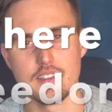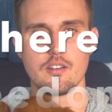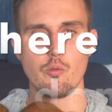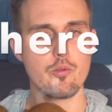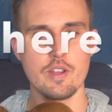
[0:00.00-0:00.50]

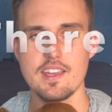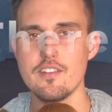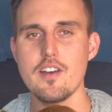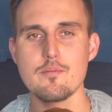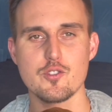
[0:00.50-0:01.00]
When we
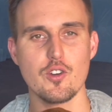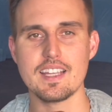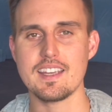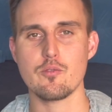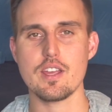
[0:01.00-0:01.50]
give up
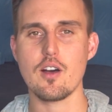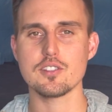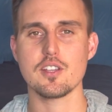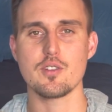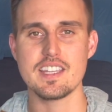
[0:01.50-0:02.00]
drinking, we
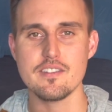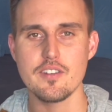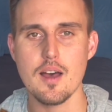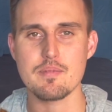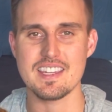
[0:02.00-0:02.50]
also give
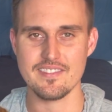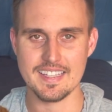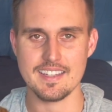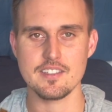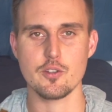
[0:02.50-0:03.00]
up
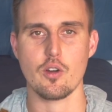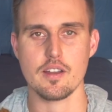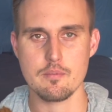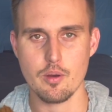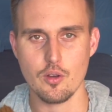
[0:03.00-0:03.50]
giving in to our
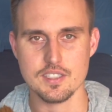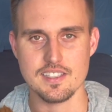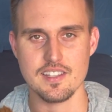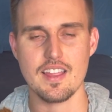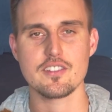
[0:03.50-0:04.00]

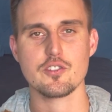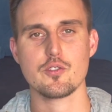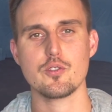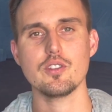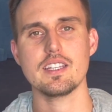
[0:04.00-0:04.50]
impulses, and that's
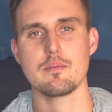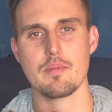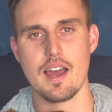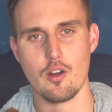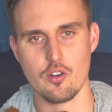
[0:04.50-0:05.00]
truly
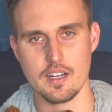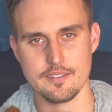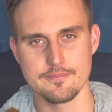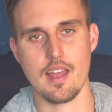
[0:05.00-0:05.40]
empowering.